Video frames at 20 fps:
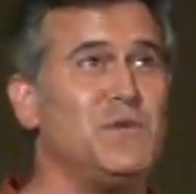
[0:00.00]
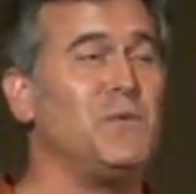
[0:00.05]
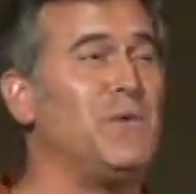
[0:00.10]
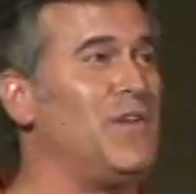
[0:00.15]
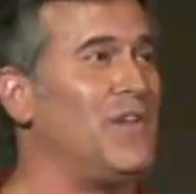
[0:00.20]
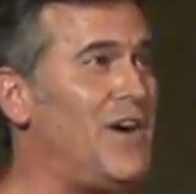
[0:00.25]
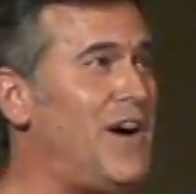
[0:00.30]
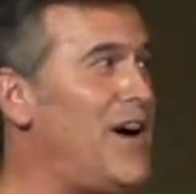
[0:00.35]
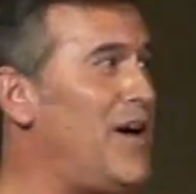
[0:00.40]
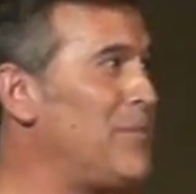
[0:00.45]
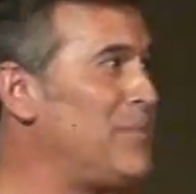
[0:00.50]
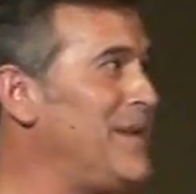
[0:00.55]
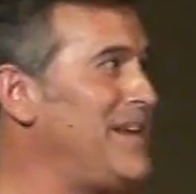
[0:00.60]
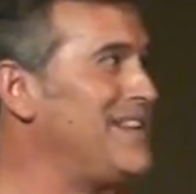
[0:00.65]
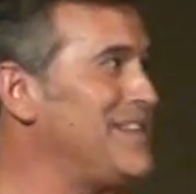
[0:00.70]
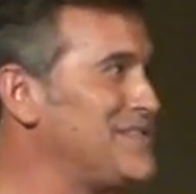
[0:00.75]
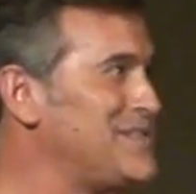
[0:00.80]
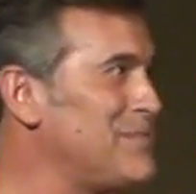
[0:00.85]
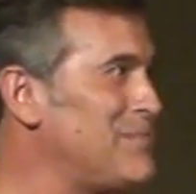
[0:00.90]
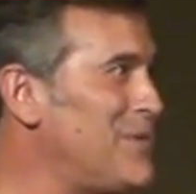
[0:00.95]
you will all be
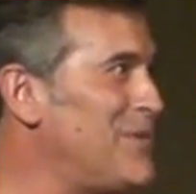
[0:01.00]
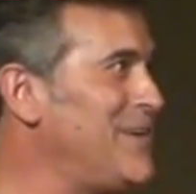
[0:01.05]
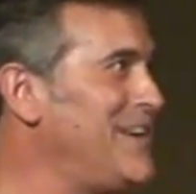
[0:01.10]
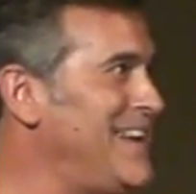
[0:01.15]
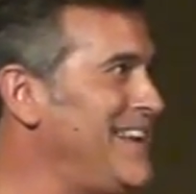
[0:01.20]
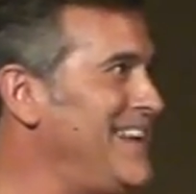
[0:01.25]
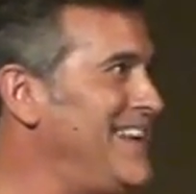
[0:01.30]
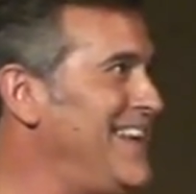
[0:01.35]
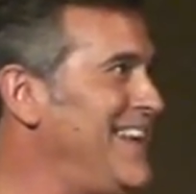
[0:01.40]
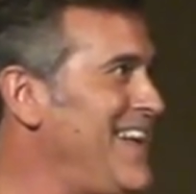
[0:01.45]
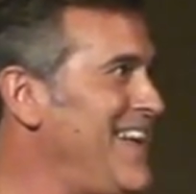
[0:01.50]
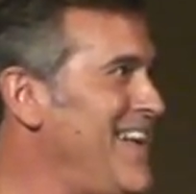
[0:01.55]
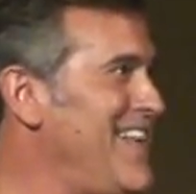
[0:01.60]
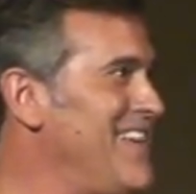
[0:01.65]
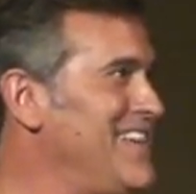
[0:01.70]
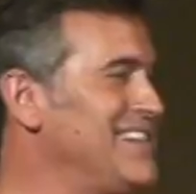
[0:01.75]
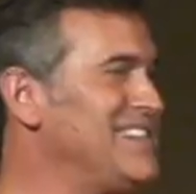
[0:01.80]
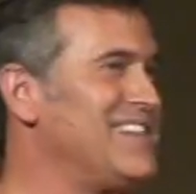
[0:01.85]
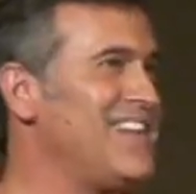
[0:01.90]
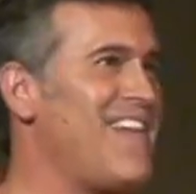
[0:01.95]
disappointed.
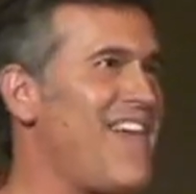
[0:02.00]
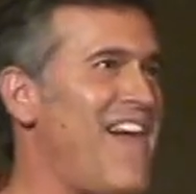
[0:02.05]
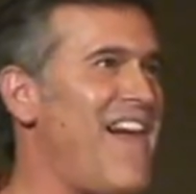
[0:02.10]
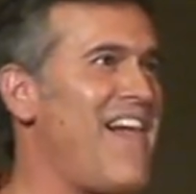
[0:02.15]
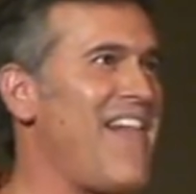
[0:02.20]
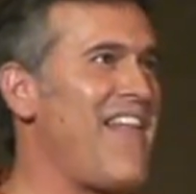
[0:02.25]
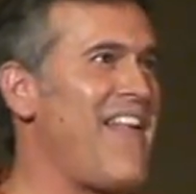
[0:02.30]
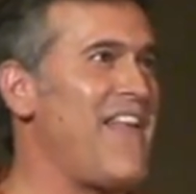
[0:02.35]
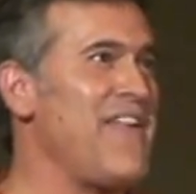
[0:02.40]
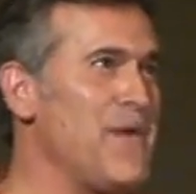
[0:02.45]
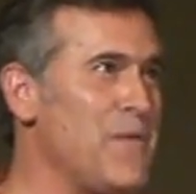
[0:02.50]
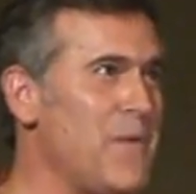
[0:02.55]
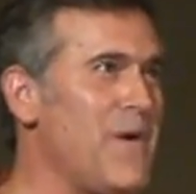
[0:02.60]
you